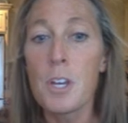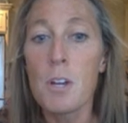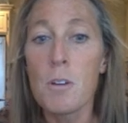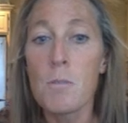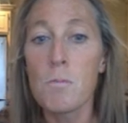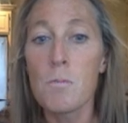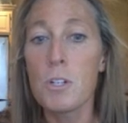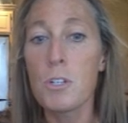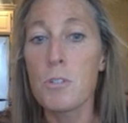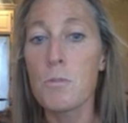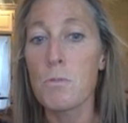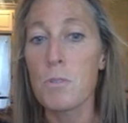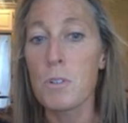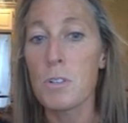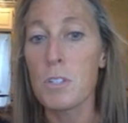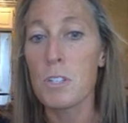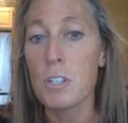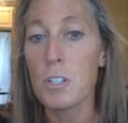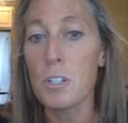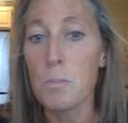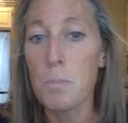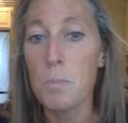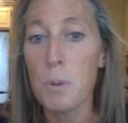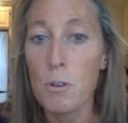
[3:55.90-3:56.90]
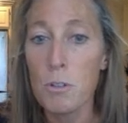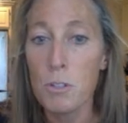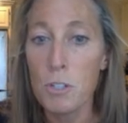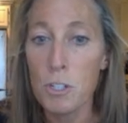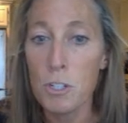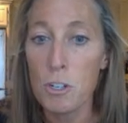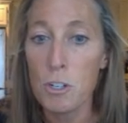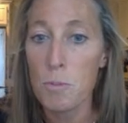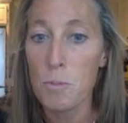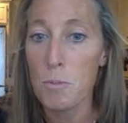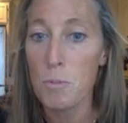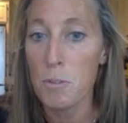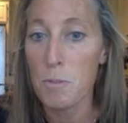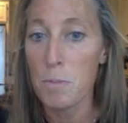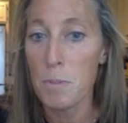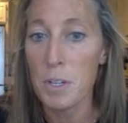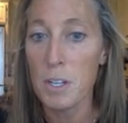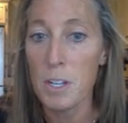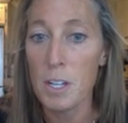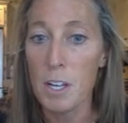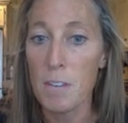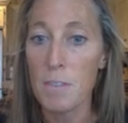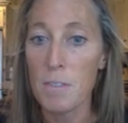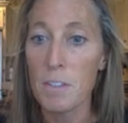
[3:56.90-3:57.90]
which resists posterior movement
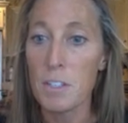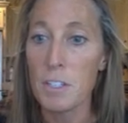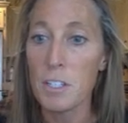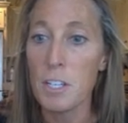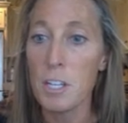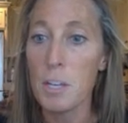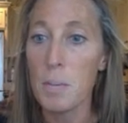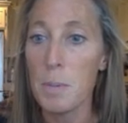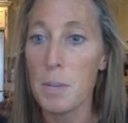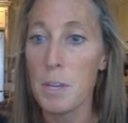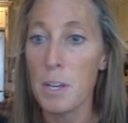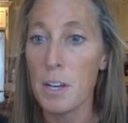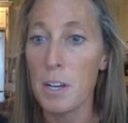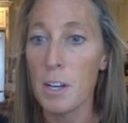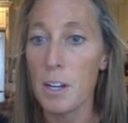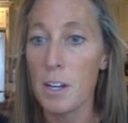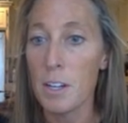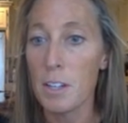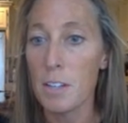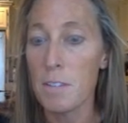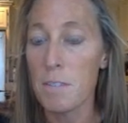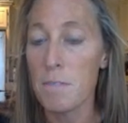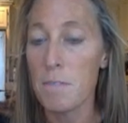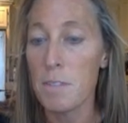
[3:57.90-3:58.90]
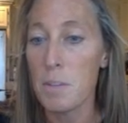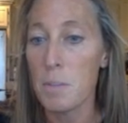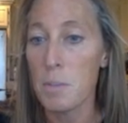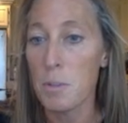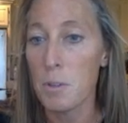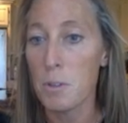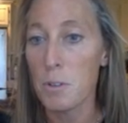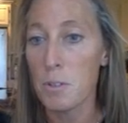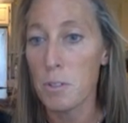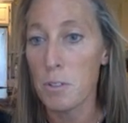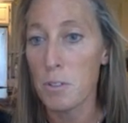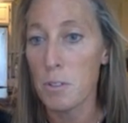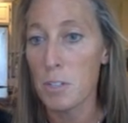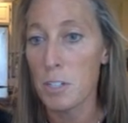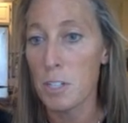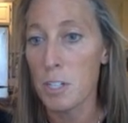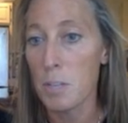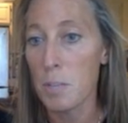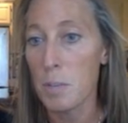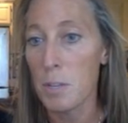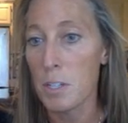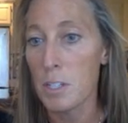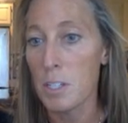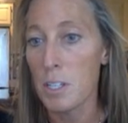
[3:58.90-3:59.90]
of the tibia on the femur. So the
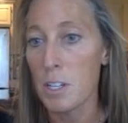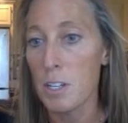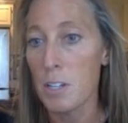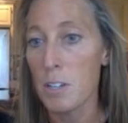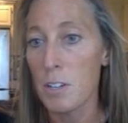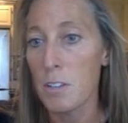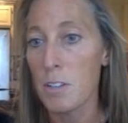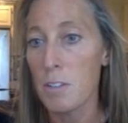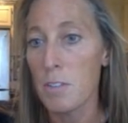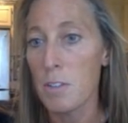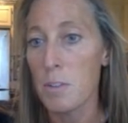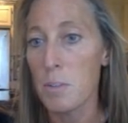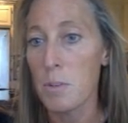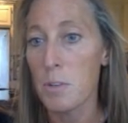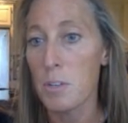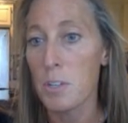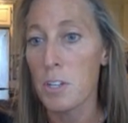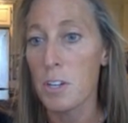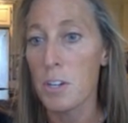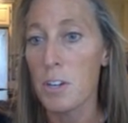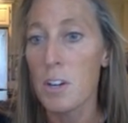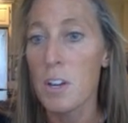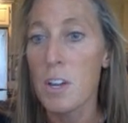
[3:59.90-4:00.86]
tibia is here, the femur is here.